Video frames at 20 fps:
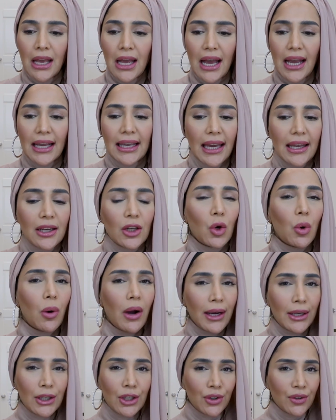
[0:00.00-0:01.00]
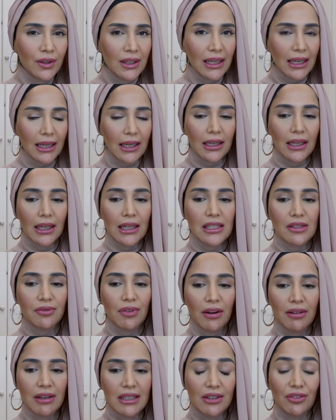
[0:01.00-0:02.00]
again, quite unique. It's
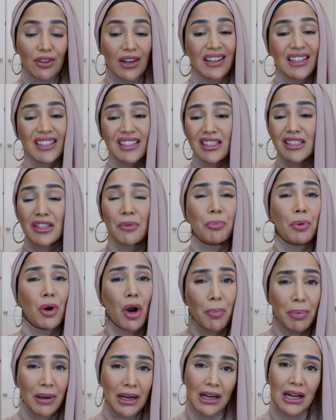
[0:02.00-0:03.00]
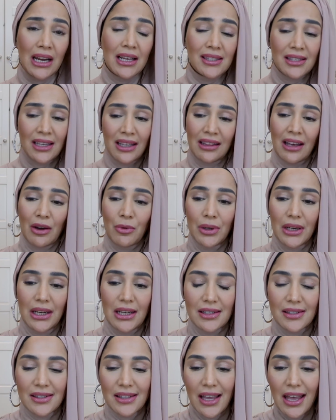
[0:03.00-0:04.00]
very different. And this is a proper classic, that one
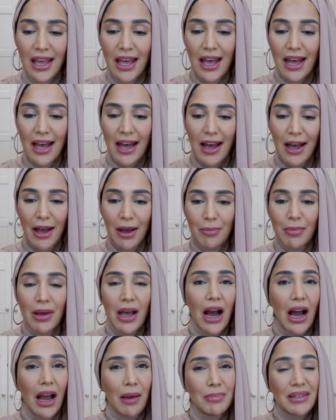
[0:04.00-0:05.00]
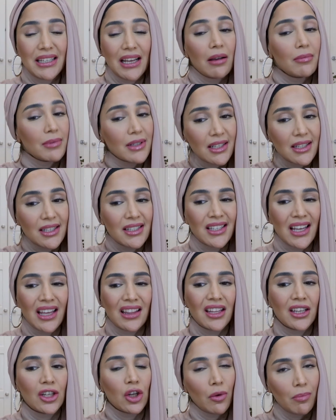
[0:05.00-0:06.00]
is. I'm tempted to say
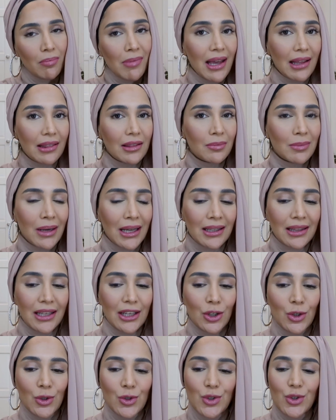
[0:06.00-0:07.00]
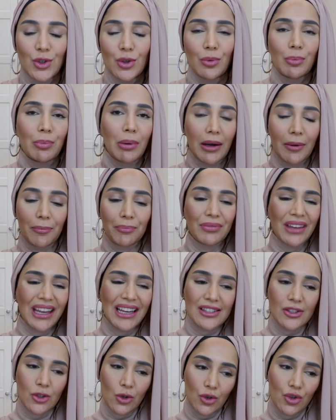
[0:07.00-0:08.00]
they don't make them like they used to, but
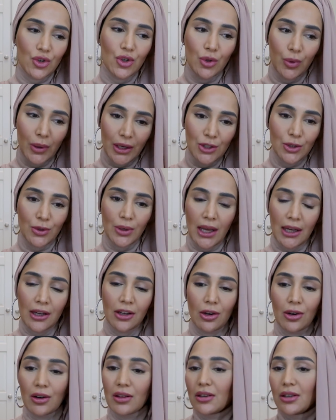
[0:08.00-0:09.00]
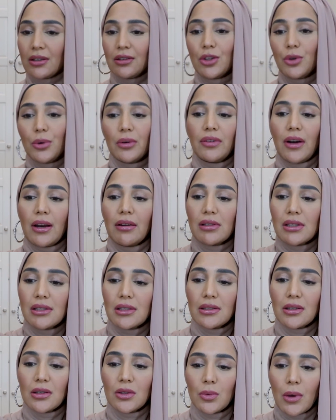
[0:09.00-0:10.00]
it's not true. I do like a lot of the newer
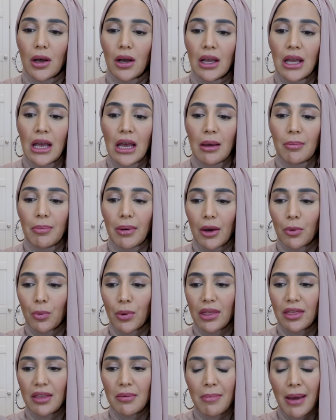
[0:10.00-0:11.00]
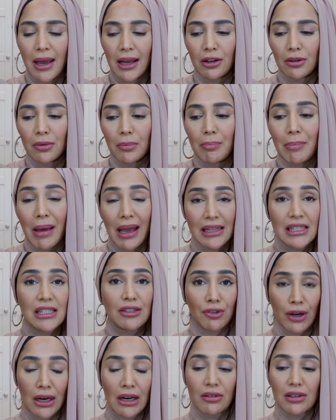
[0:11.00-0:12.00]
fragrances as well. But with the male, men's
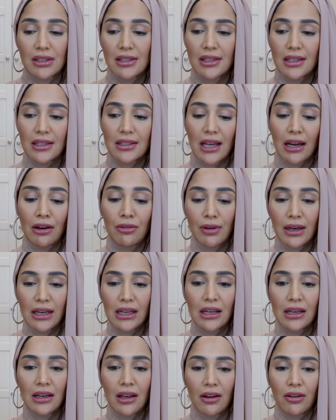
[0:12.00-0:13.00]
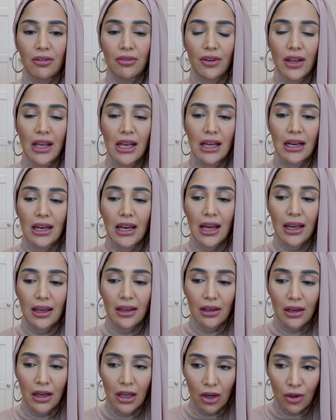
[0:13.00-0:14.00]
fragrances, I really love,
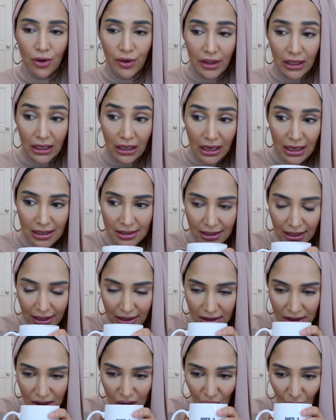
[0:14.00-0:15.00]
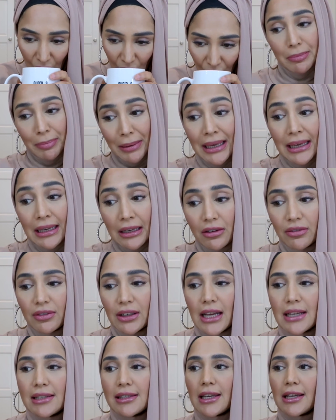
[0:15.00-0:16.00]
like, a lot of the classics. Speaking of
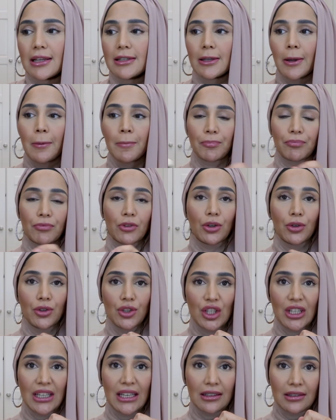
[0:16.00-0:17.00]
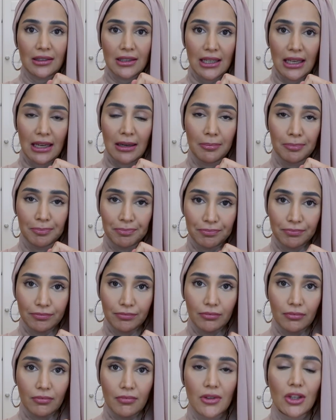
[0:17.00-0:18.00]
classics, Gucci Guilty.
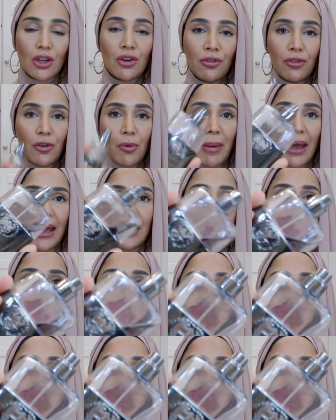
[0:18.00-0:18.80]
For men